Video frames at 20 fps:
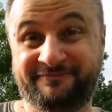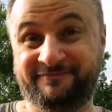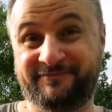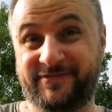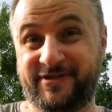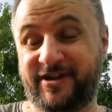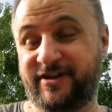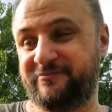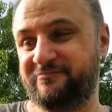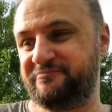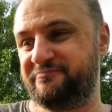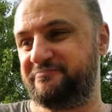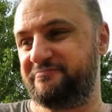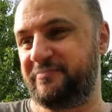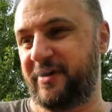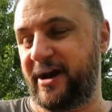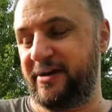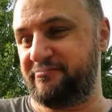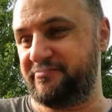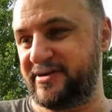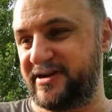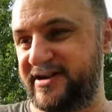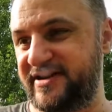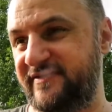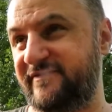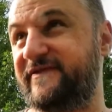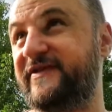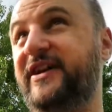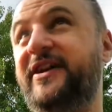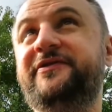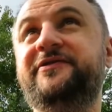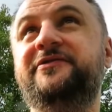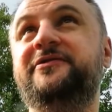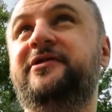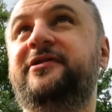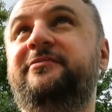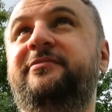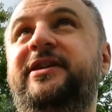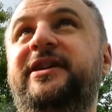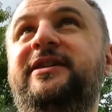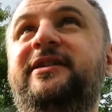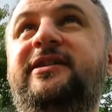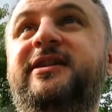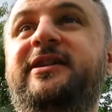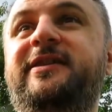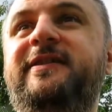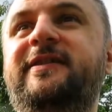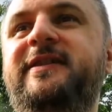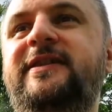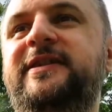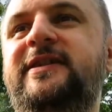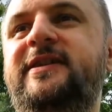and I believed that with all my heart.